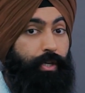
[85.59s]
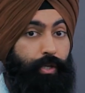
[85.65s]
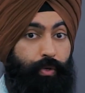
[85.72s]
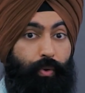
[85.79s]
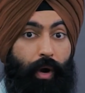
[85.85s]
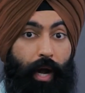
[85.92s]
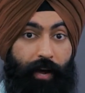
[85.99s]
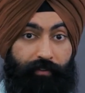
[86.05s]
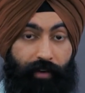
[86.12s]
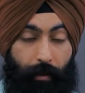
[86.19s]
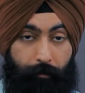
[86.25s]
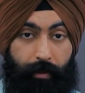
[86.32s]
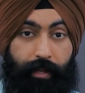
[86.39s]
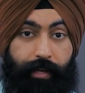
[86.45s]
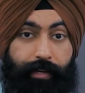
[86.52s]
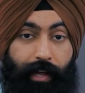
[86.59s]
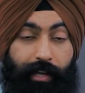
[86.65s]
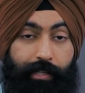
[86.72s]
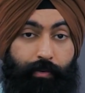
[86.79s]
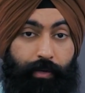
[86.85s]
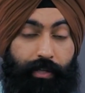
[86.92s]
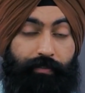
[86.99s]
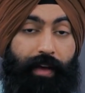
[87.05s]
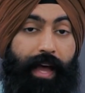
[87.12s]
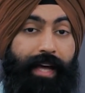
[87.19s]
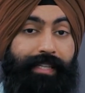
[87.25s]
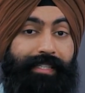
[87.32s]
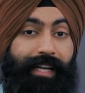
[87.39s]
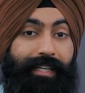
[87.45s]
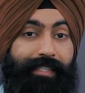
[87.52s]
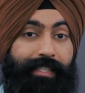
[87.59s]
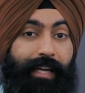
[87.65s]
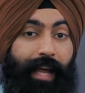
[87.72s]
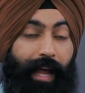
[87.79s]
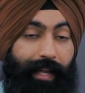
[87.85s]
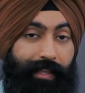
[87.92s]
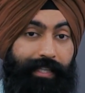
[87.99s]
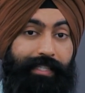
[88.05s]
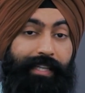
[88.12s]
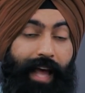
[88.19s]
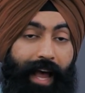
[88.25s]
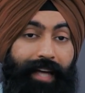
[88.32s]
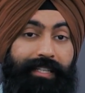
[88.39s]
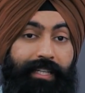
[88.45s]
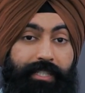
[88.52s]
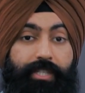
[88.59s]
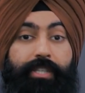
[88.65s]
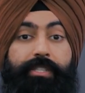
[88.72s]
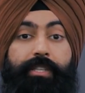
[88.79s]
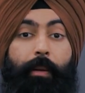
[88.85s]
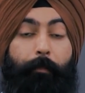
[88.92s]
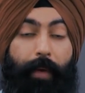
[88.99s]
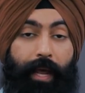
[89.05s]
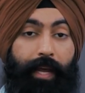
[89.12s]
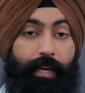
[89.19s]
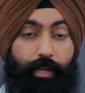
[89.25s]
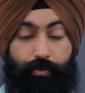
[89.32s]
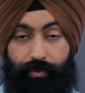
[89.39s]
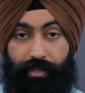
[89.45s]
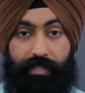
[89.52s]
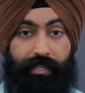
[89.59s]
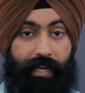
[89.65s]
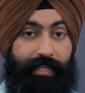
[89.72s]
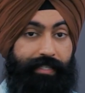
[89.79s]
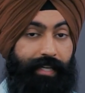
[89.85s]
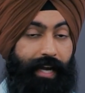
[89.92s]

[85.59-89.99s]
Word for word: you have a million dollars worth of assets and these assets are still paying you in this case